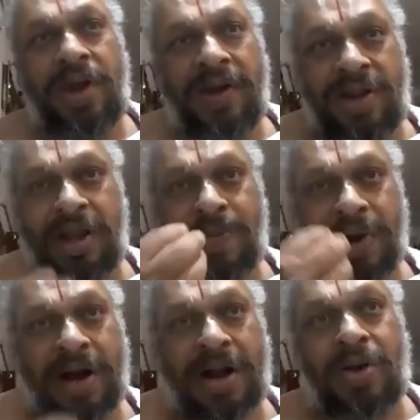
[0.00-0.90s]
even in
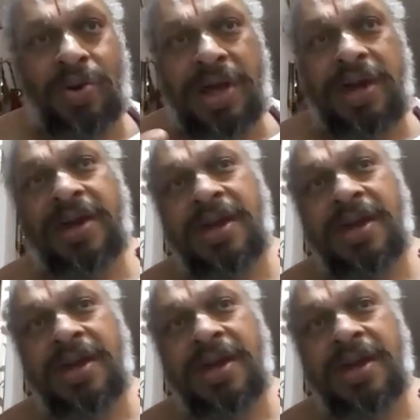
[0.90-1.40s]
pranahuti,